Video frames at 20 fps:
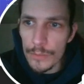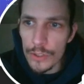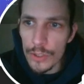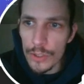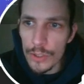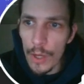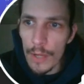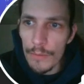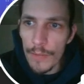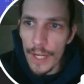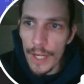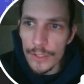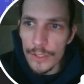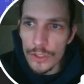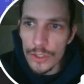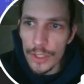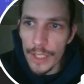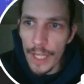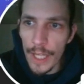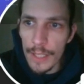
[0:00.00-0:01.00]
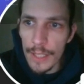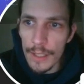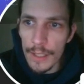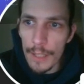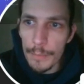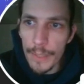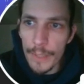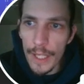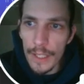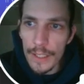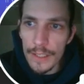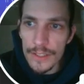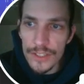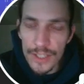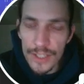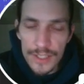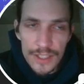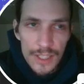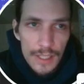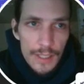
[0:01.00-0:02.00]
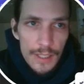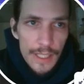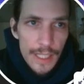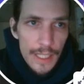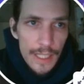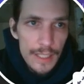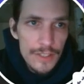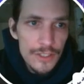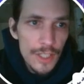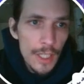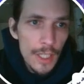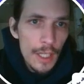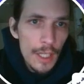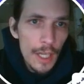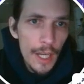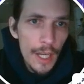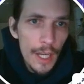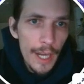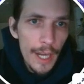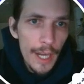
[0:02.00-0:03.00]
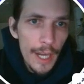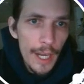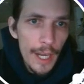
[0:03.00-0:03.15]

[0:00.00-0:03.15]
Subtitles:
So I've actually ended up getting 60 leads. I actually